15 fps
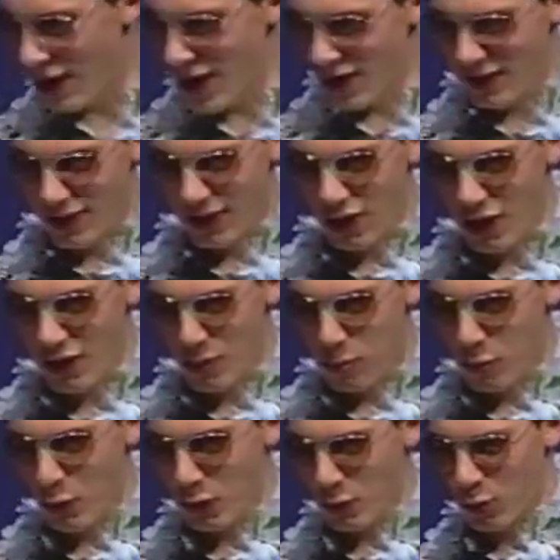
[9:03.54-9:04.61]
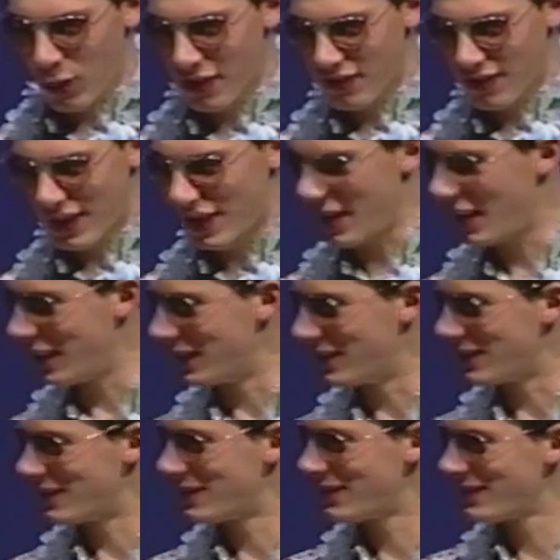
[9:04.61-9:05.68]
Meredith on the board once again.
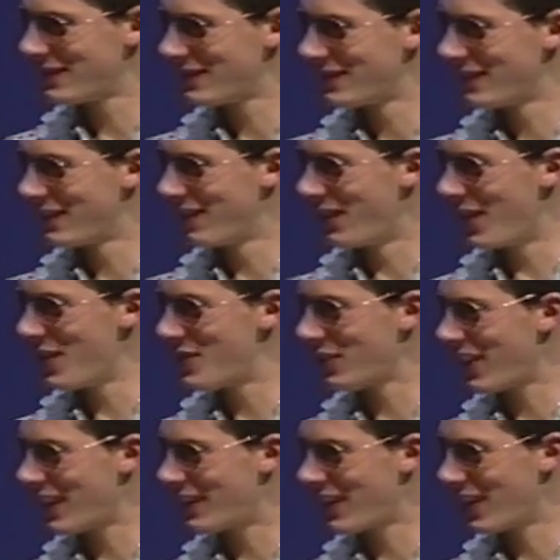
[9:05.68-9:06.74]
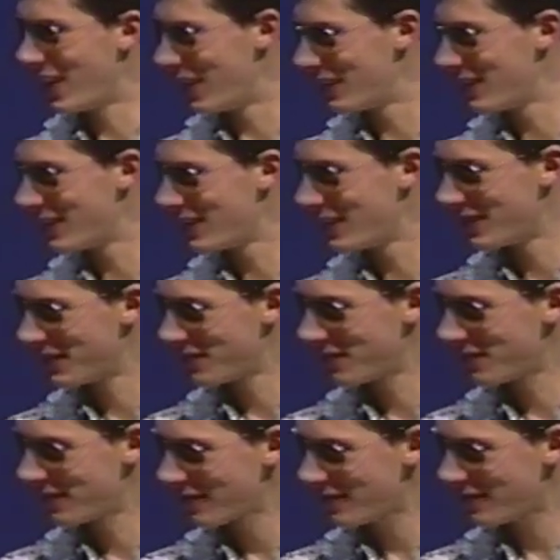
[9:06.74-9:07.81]
Where would you like to go? I'd like to go
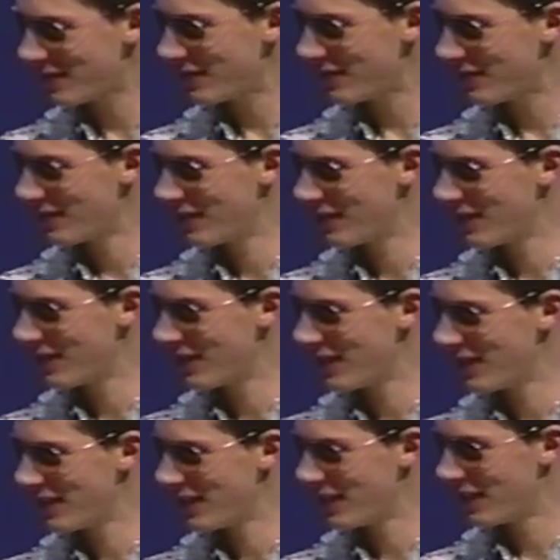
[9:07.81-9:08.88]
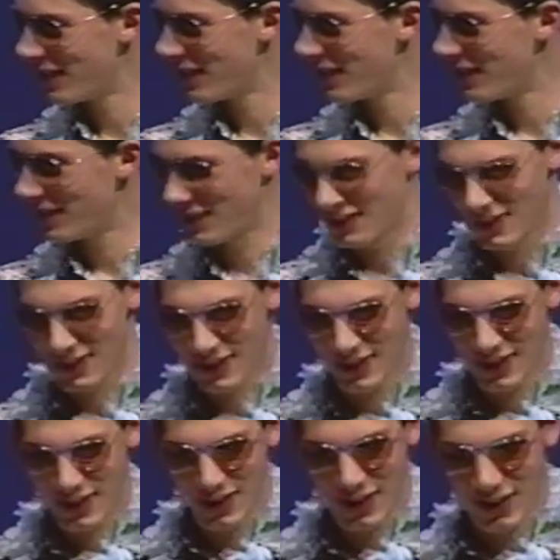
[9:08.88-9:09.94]
to. I'd probably
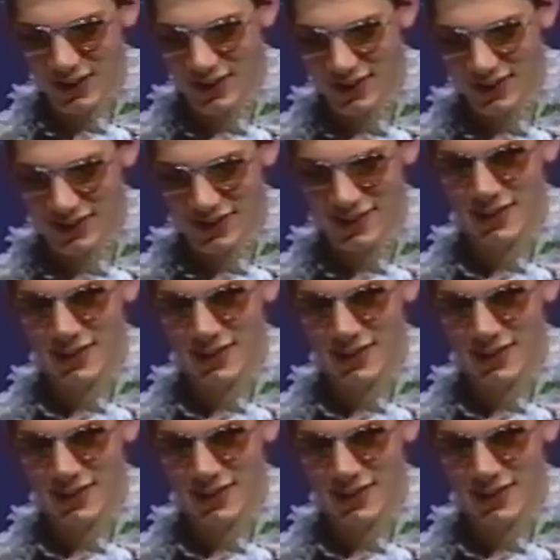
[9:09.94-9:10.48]
go to I'm pretty good at